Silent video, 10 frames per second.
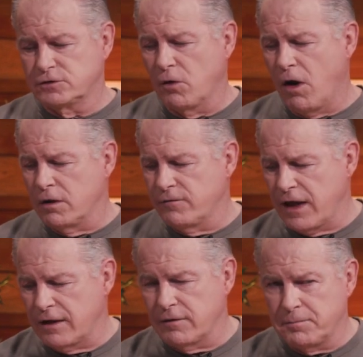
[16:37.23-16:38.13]
So all of
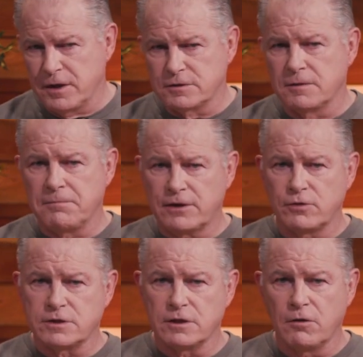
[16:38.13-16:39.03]
that appears in
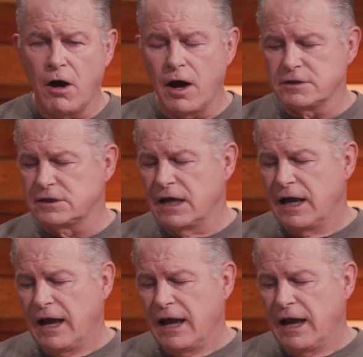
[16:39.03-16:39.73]
metrics and logs.